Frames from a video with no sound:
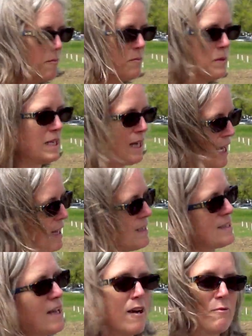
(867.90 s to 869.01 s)
because
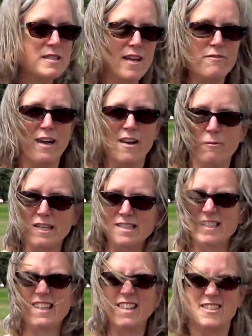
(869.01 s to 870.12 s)
I always say
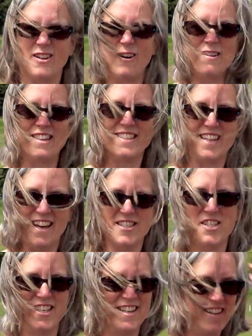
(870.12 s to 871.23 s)
aphanomyces gets all the
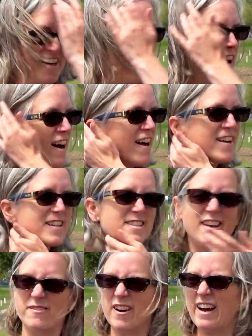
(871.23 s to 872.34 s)
attention, it is
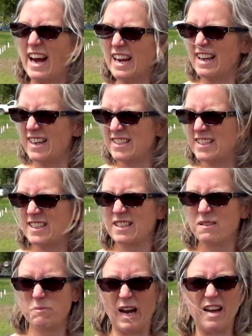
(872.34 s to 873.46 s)
kind of our A-list
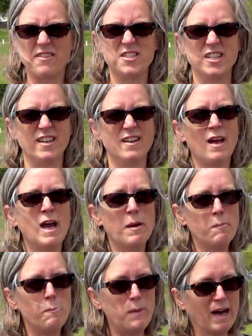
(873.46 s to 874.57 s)
pathogen,
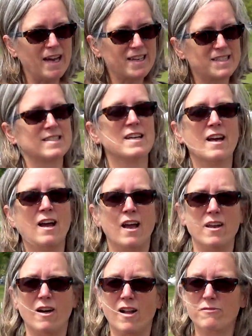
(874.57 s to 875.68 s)
but
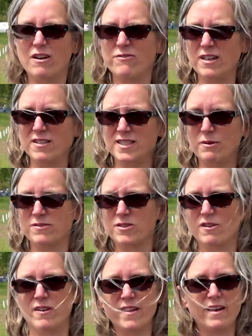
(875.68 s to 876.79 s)
in all of our fields that we've
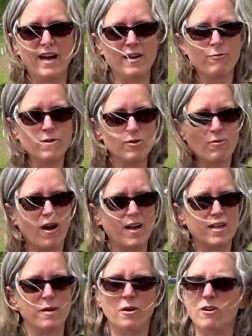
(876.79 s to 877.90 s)
surveyed that had root rot,
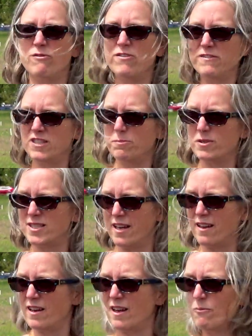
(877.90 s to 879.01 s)
about 50%
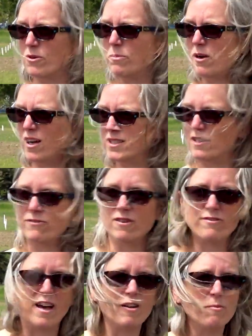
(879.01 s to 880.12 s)
of them were positive for
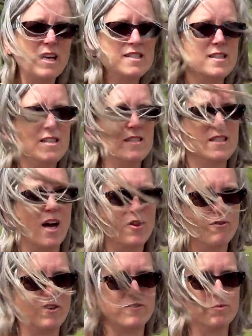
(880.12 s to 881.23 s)
aphanomyces, the other
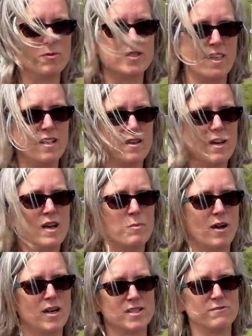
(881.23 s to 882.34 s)
50%
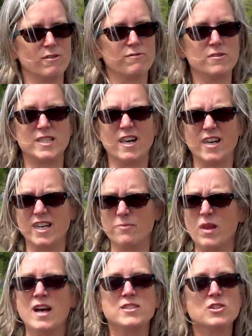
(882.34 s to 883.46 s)
positive for Fusarium.
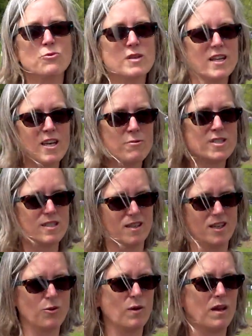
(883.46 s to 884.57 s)
So really we're
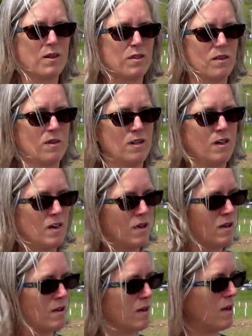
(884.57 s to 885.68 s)
dealing with
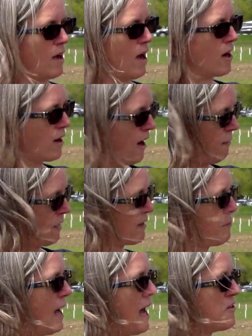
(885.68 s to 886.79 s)
a
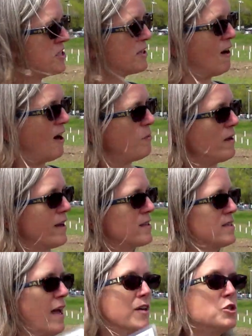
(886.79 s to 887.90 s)
pathogen complex
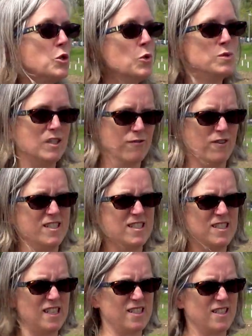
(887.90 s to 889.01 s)
and 2 different
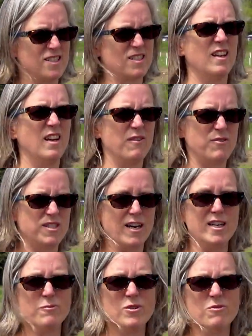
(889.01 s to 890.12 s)
diseases, a
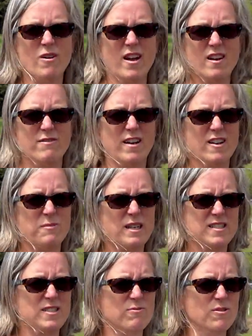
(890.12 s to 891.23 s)
Fusarium root rot and
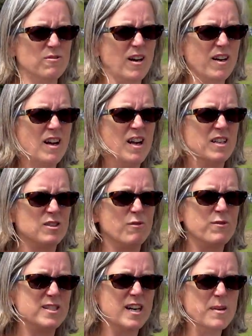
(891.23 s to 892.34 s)
aphanomyces root rot. So
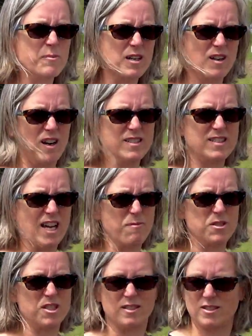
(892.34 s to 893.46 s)
Fusarium can cause
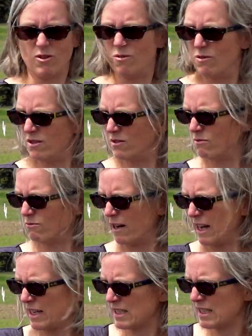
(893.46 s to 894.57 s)
damage in its own
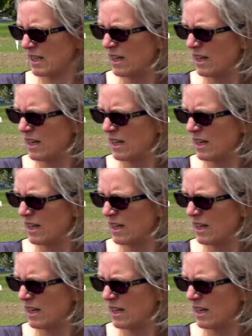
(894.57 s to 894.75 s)
right.